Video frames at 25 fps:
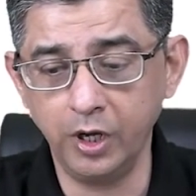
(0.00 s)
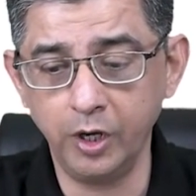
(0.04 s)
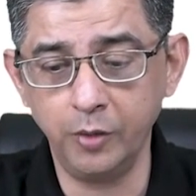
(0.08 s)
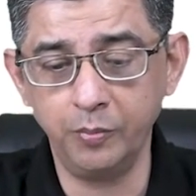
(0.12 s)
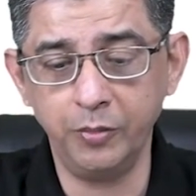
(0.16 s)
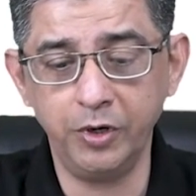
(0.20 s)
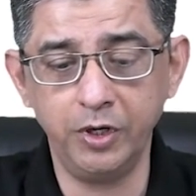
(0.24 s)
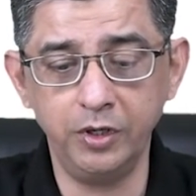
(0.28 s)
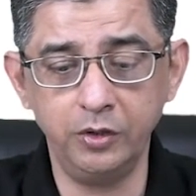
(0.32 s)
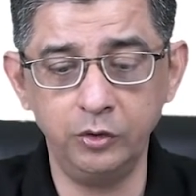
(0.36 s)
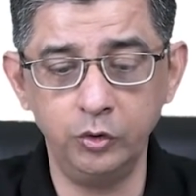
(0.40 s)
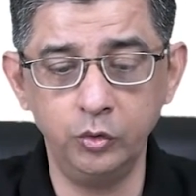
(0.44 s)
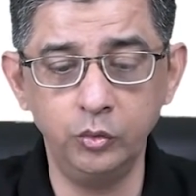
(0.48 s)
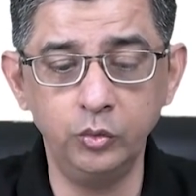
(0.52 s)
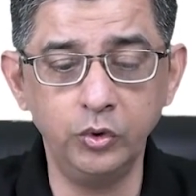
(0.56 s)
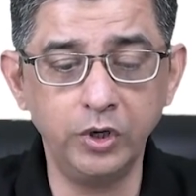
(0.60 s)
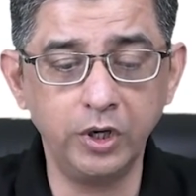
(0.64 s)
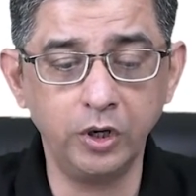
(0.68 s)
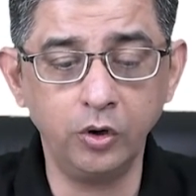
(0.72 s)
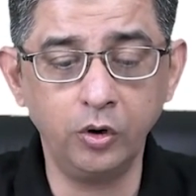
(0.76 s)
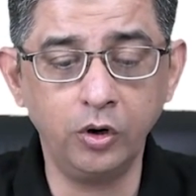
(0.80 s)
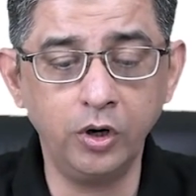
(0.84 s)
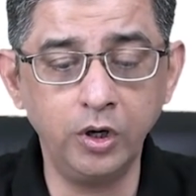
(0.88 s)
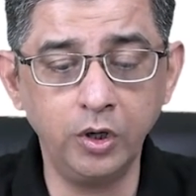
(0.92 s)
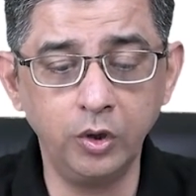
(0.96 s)
I mean, you
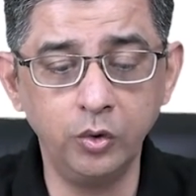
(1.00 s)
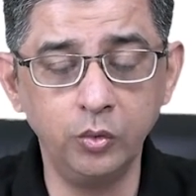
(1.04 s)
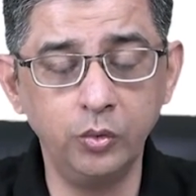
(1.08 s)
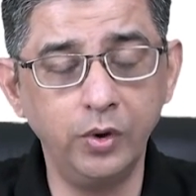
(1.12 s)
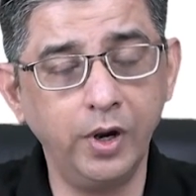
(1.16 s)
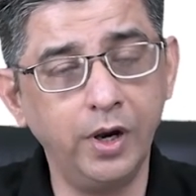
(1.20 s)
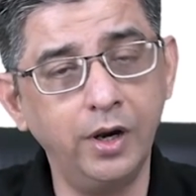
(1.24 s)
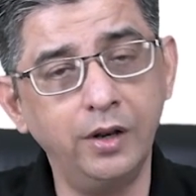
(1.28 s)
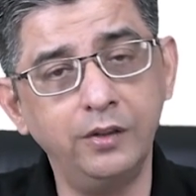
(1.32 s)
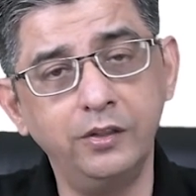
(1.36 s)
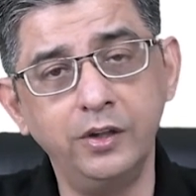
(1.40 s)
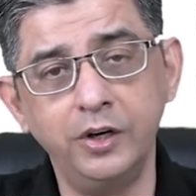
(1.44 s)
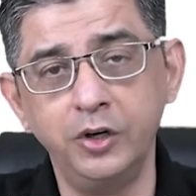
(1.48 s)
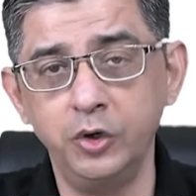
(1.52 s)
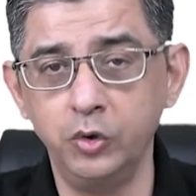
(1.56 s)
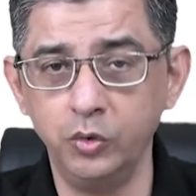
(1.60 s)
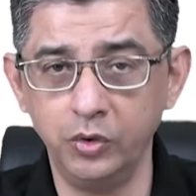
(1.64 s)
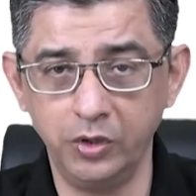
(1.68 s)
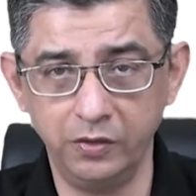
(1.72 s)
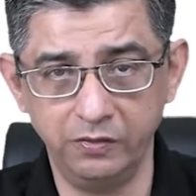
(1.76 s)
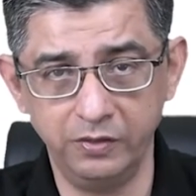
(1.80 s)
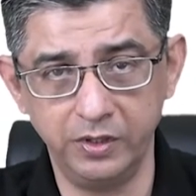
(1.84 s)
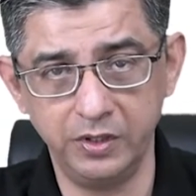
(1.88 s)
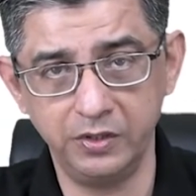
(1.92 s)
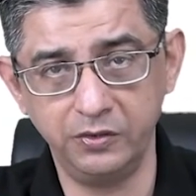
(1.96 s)
cannot do anything to
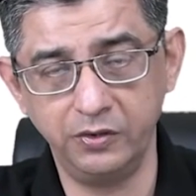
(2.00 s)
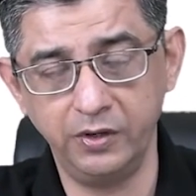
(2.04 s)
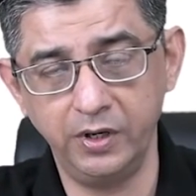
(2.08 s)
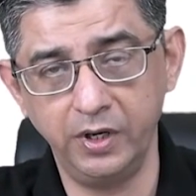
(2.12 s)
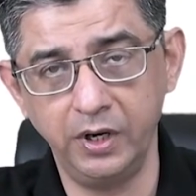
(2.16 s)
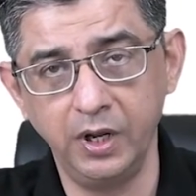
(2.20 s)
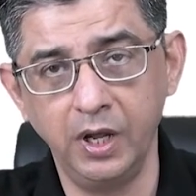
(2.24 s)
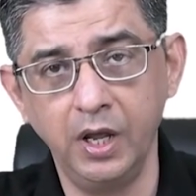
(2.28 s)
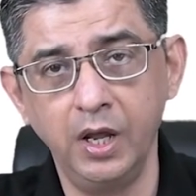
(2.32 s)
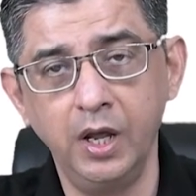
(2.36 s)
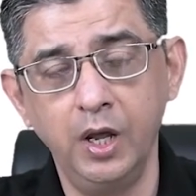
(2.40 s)
reverse it.